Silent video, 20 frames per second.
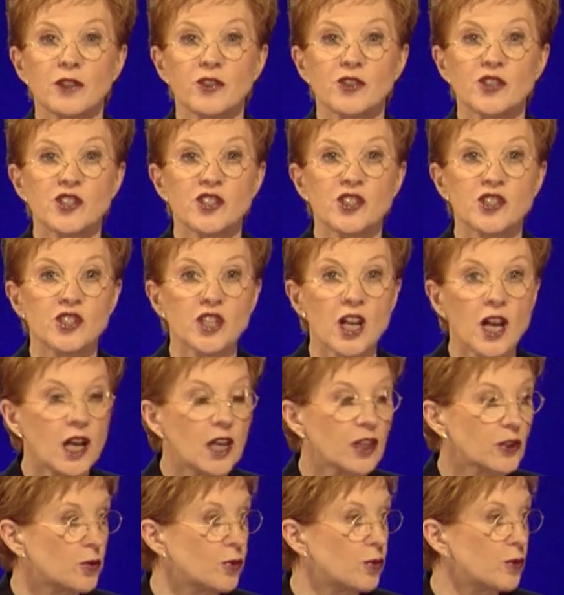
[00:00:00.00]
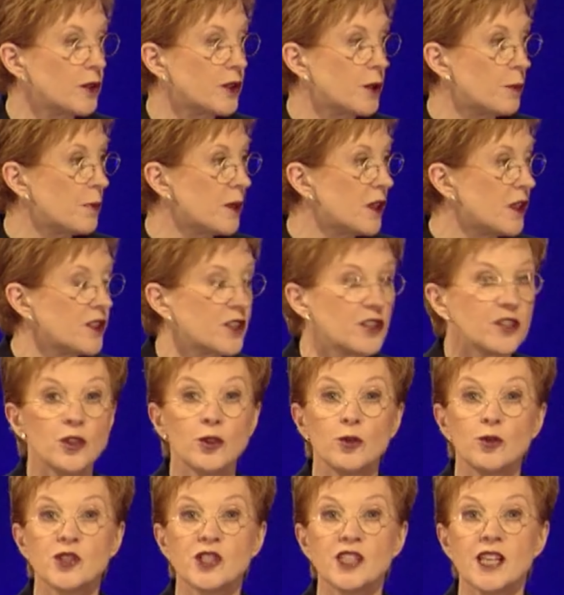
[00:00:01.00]
start with the person
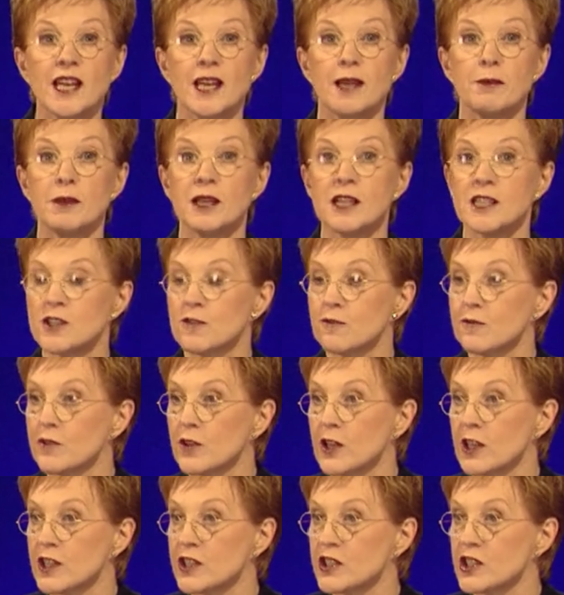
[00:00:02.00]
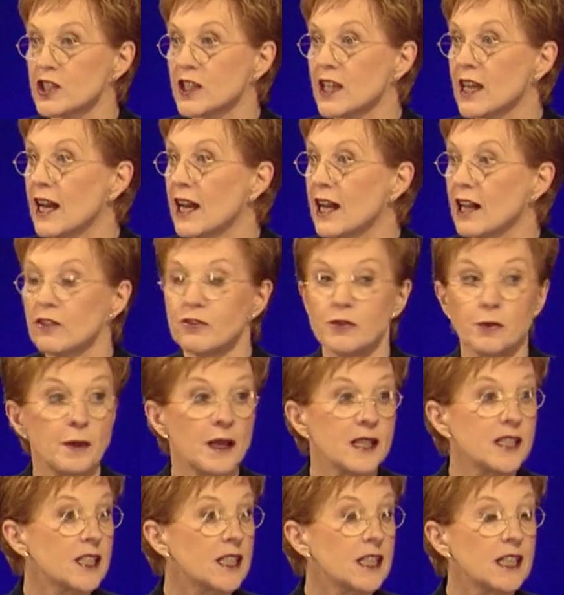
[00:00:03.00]
whose name is first
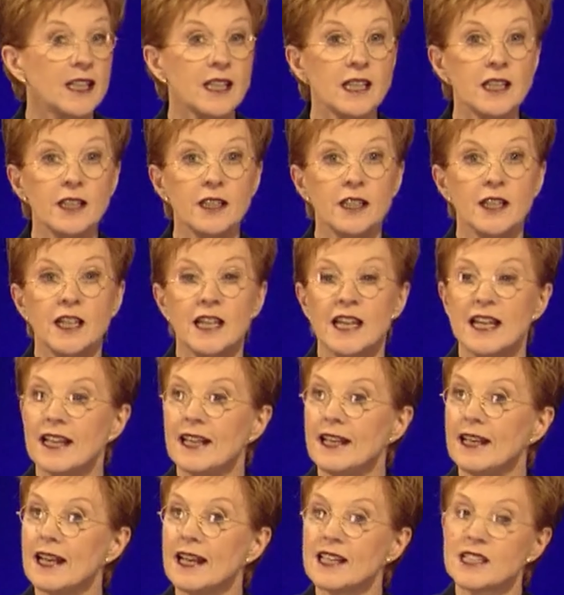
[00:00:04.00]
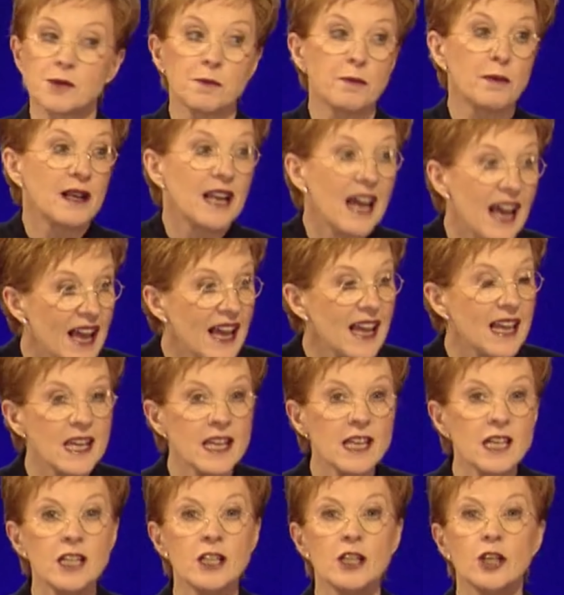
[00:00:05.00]
alphabetically. Let's
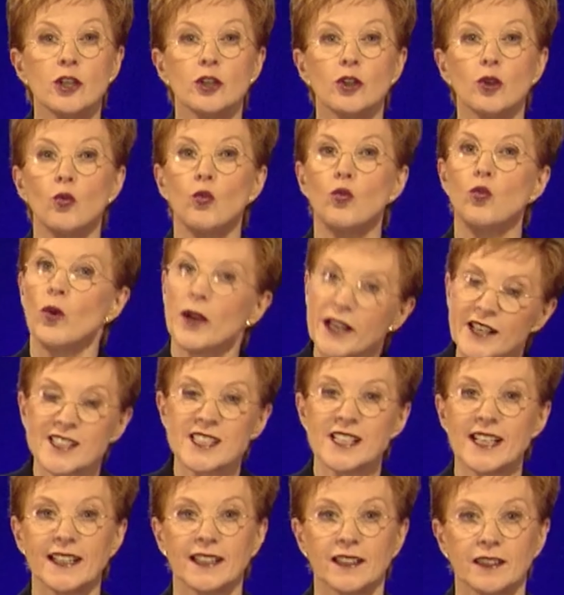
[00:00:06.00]
play the weakest link.